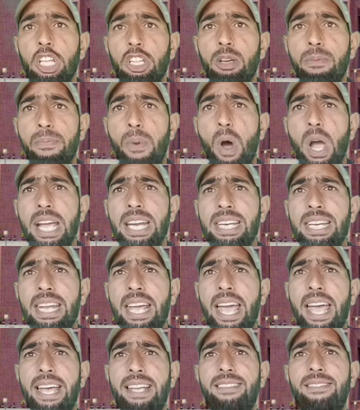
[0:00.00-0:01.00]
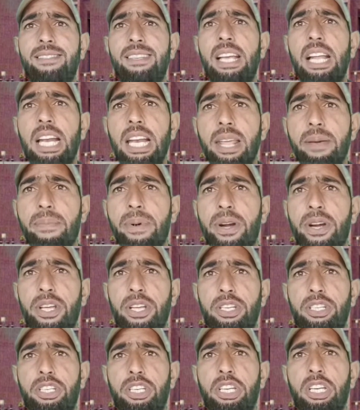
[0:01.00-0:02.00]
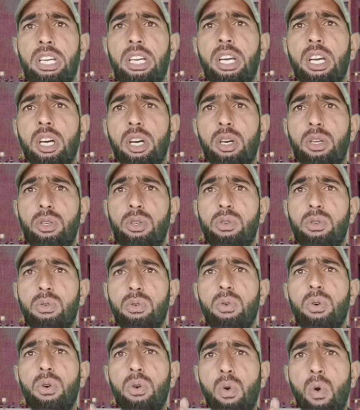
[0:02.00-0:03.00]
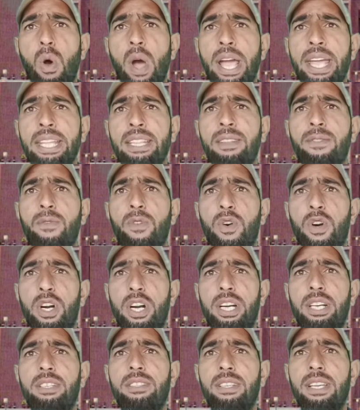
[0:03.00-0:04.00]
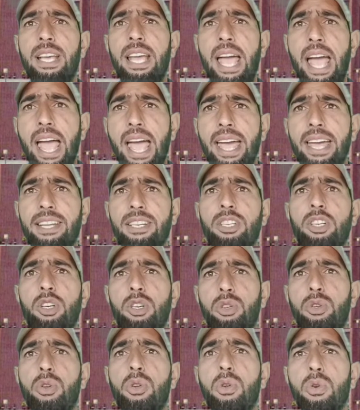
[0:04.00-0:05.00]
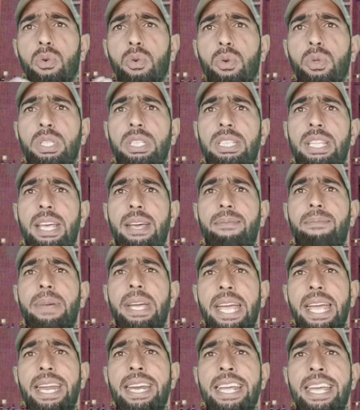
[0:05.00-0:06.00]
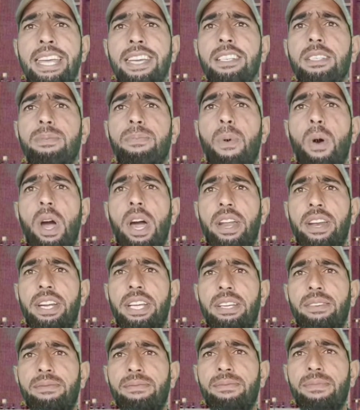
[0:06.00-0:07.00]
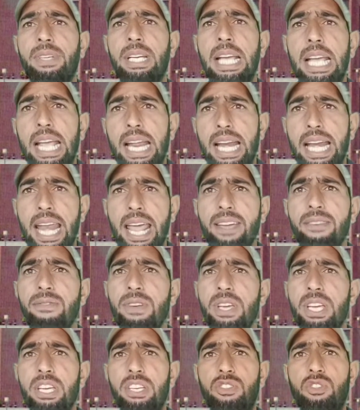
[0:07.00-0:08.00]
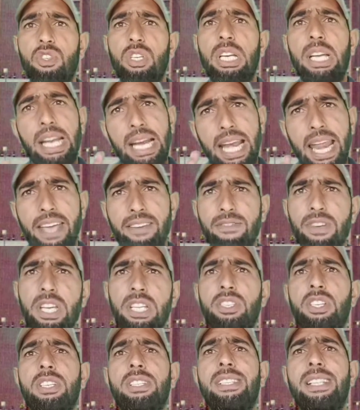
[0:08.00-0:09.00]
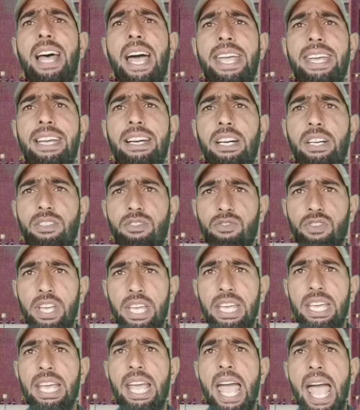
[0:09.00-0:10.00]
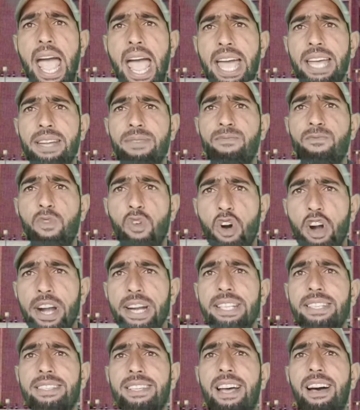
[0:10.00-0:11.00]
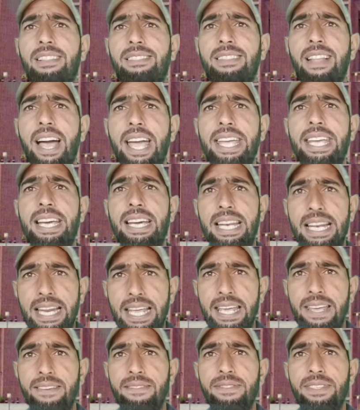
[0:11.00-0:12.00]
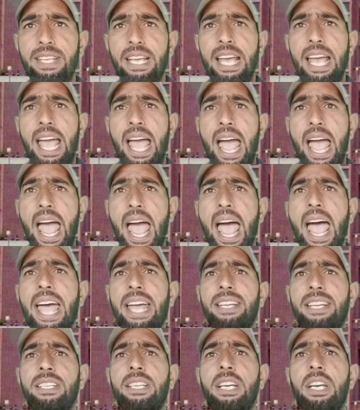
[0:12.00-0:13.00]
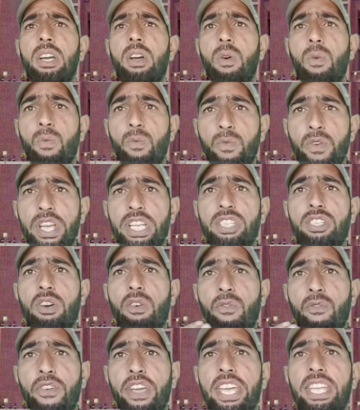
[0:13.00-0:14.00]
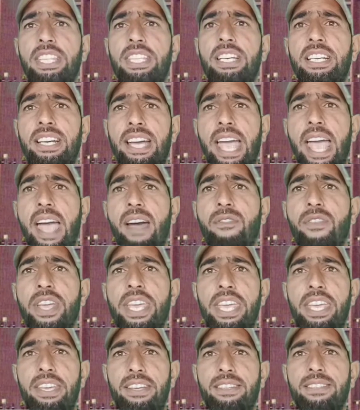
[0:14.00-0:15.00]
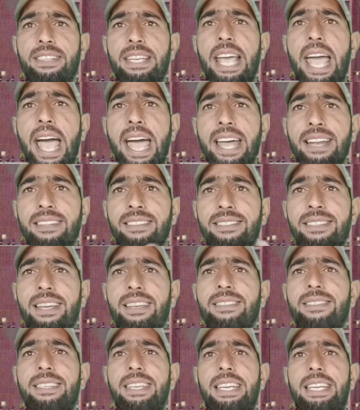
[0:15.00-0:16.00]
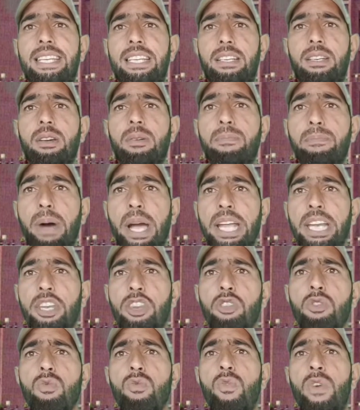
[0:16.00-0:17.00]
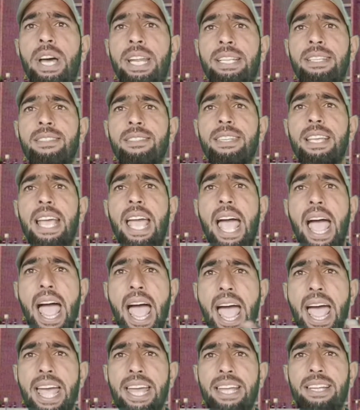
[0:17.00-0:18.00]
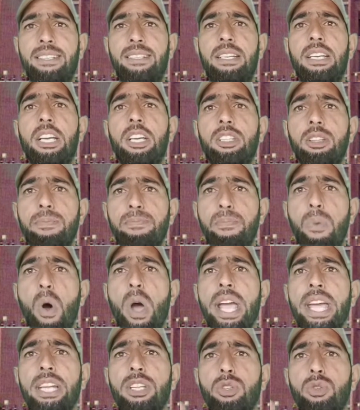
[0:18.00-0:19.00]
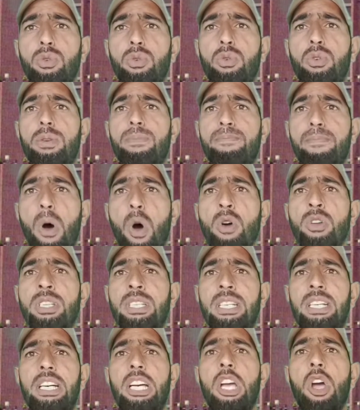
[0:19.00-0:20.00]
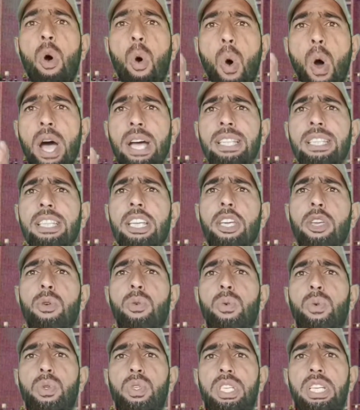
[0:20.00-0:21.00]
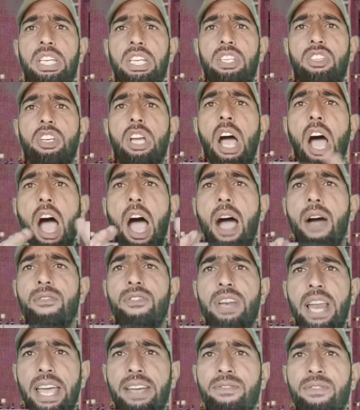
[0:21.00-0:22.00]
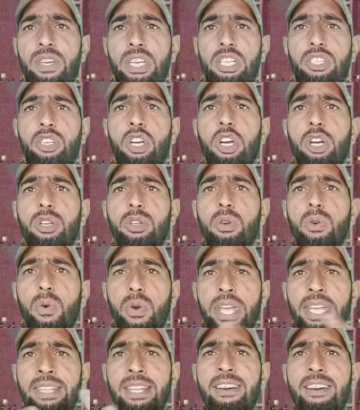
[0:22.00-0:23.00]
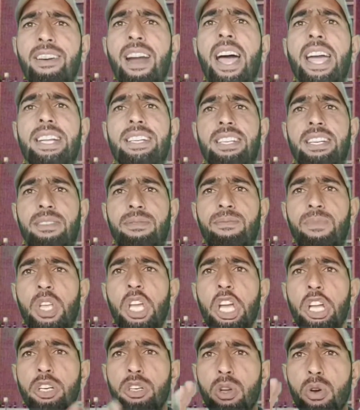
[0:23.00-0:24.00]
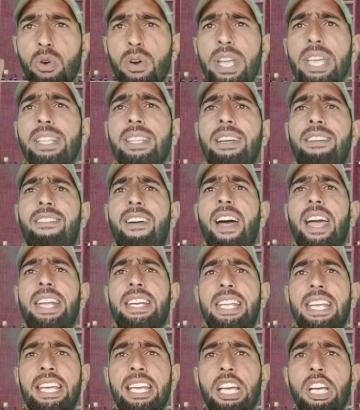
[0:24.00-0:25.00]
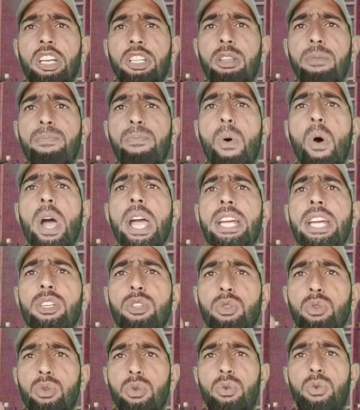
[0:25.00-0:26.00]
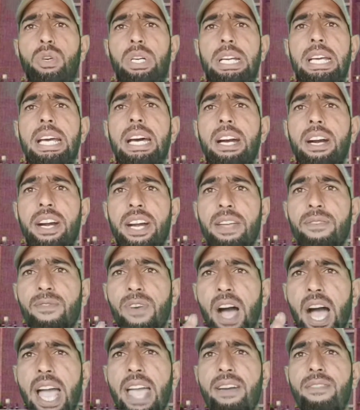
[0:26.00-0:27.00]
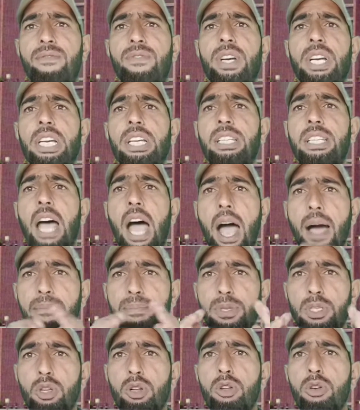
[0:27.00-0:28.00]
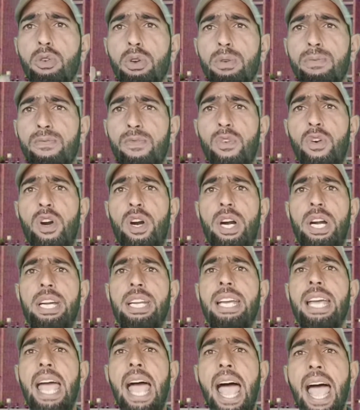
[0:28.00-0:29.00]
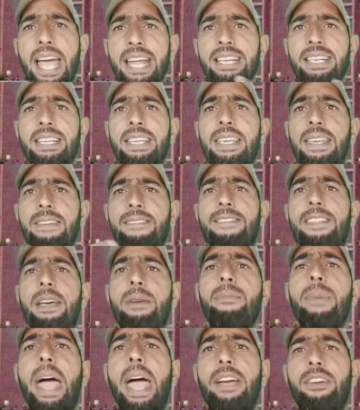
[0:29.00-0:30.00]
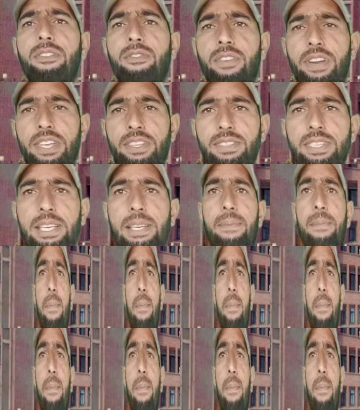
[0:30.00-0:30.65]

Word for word: The poet has liberty to coin the words and to use them in his poetry. Language Language is like a tree, and words are like leaves, and which wither every year and succeeded by new ones and the poet should ponder on the usage of language during the writing. During the writing, the poet should revive the absolute word and give them accuracy.